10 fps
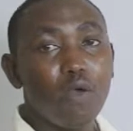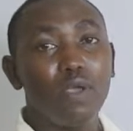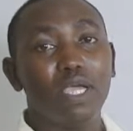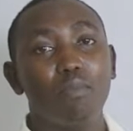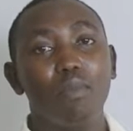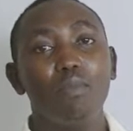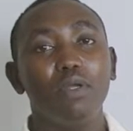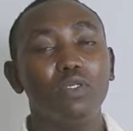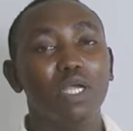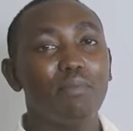we can be
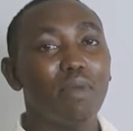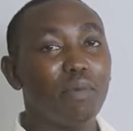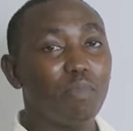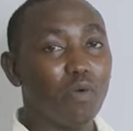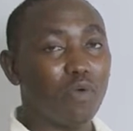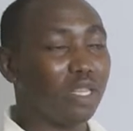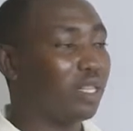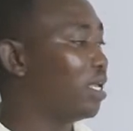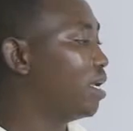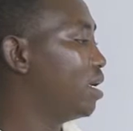able to come up with